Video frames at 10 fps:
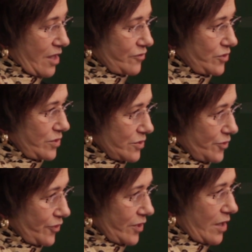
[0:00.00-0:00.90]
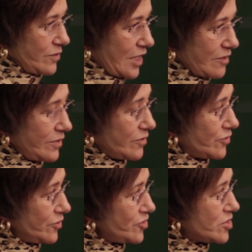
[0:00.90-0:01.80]
a few years ago gave me a
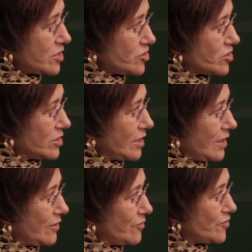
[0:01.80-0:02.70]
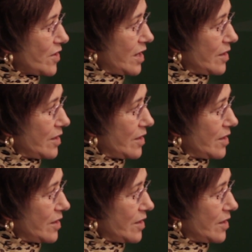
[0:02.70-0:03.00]
first edition of